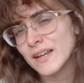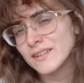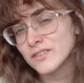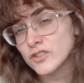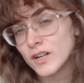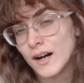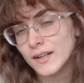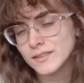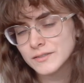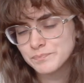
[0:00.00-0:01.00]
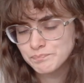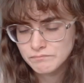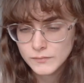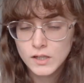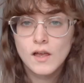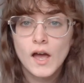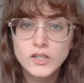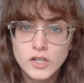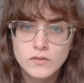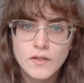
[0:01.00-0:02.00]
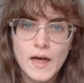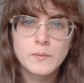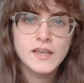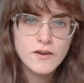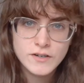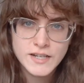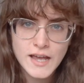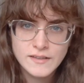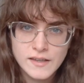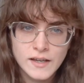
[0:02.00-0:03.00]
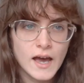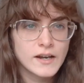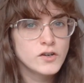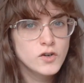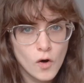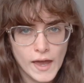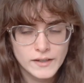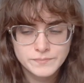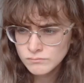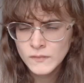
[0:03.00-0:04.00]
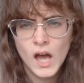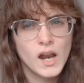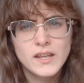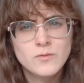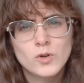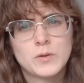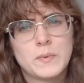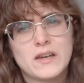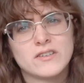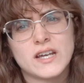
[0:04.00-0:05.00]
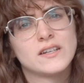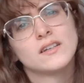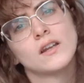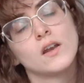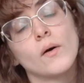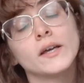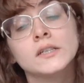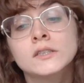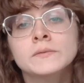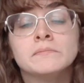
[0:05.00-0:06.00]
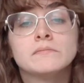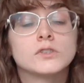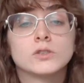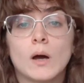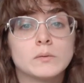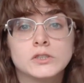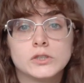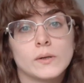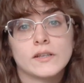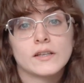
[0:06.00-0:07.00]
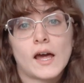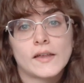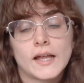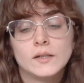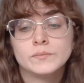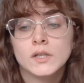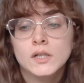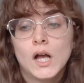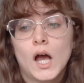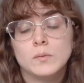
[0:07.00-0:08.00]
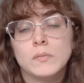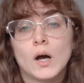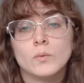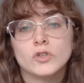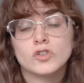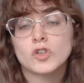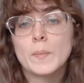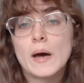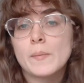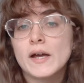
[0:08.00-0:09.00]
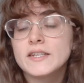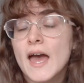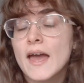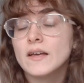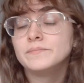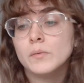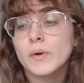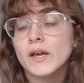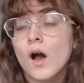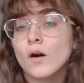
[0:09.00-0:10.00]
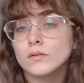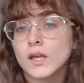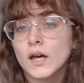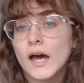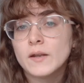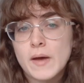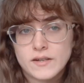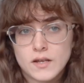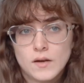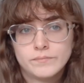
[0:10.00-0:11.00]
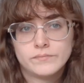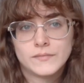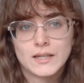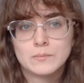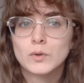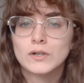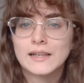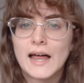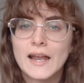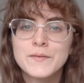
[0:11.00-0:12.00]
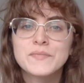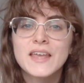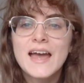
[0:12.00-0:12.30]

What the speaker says: that as a child because I knew that that was irritating and annoying. I didn't want to be irritating and annoying, so I wouldn't do anything like that. I would just go about my day being older and better than poor little Anna.